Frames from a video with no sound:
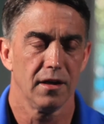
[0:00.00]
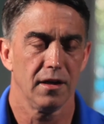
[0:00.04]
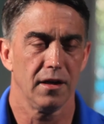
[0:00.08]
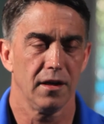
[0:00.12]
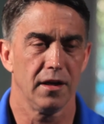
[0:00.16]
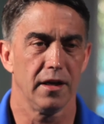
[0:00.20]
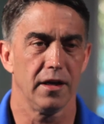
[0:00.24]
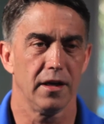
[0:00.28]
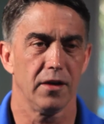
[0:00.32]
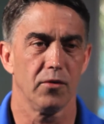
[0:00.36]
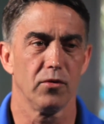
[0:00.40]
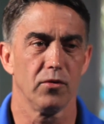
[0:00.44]

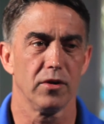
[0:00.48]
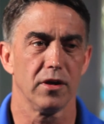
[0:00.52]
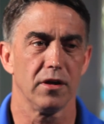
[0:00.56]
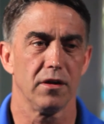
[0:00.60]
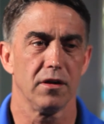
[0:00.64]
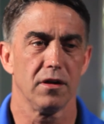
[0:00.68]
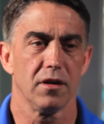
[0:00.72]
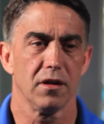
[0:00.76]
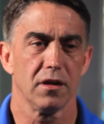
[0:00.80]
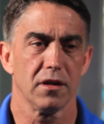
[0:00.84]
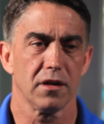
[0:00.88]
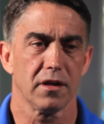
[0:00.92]
And it
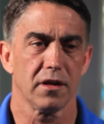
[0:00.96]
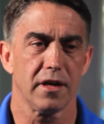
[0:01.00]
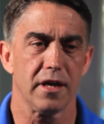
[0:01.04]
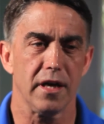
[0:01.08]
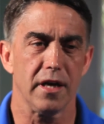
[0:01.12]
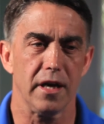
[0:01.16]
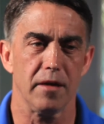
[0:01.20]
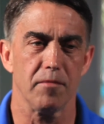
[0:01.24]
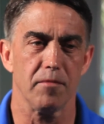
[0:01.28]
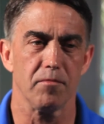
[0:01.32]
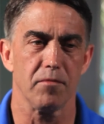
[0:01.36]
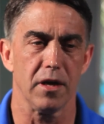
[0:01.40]
would
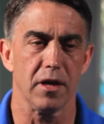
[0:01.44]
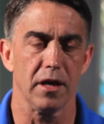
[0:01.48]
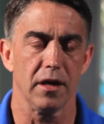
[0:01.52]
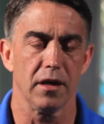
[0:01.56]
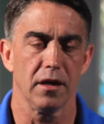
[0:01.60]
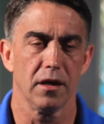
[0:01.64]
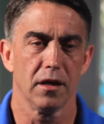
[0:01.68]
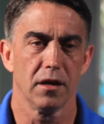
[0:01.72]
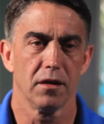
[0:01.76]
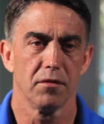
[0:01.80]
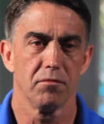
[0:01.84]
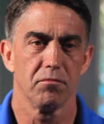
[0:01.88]
keep
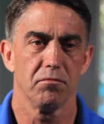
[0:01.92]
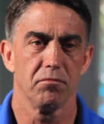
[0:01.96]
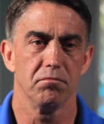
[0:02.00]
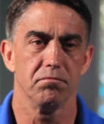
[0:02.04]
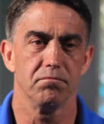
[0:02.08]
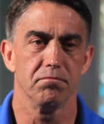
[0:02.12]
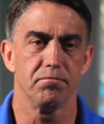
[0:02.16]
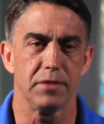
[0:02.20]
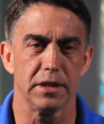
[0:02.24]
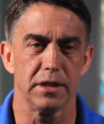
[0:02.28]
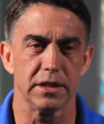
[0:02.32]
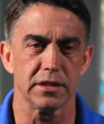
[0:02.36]
me
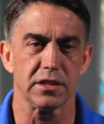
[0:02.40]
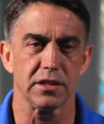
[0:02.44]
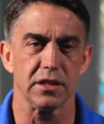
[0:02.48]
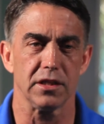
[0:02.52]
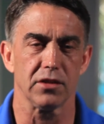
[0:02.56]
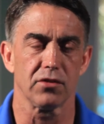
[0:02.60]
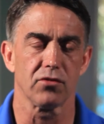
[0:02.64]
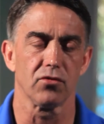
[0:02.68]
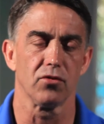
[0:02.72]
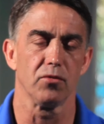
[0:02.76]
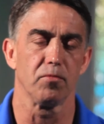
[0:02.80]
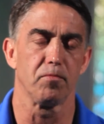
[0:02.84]
busy
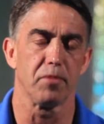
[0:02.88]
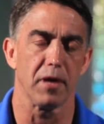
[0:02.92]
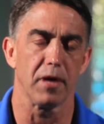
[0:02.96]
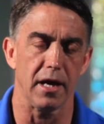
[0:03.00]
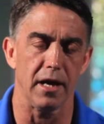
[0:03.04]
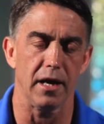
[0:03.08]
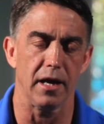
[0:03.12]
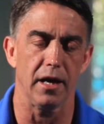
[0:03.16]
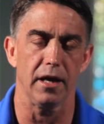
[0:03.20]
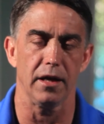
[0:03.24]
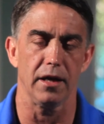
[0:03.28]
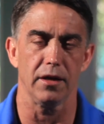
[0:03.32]
through
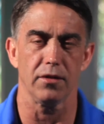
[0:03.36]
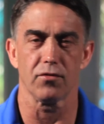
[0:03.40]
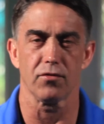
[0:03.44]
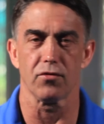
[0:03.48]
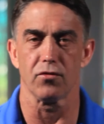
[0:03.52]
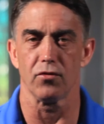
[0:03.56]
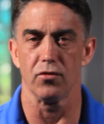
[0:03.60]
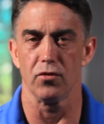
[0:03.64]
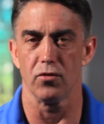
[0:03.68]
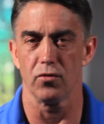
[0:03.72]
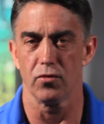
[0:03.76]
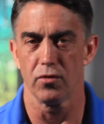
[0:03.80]
pain,
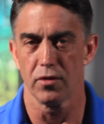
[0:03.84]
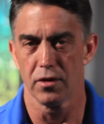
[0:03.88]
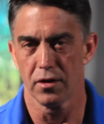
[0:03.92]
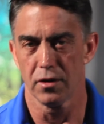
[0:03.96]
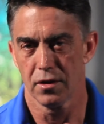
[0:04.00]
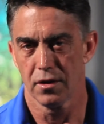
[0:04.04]
through,